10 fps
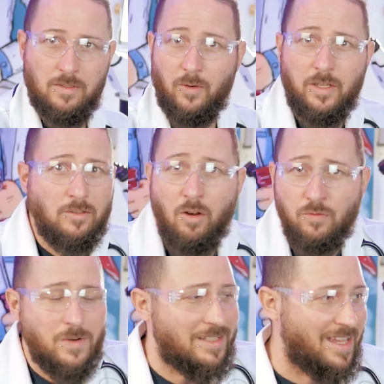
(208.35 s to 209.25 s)
So you
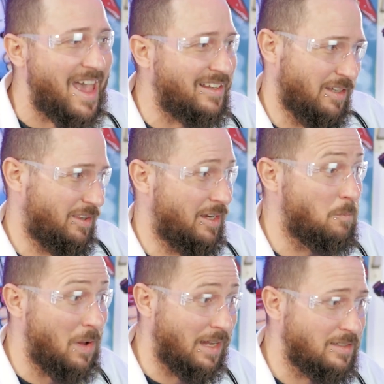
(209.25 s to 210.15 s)
don't risk anything,
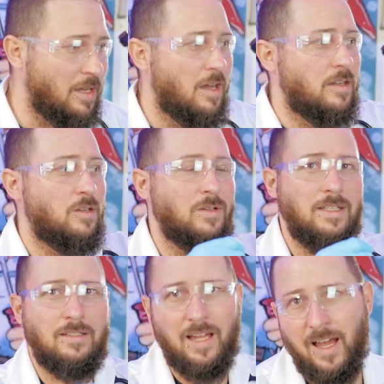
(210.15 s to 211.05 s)
but you
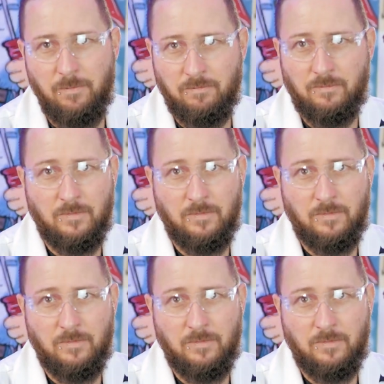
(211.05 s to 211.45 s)
need time.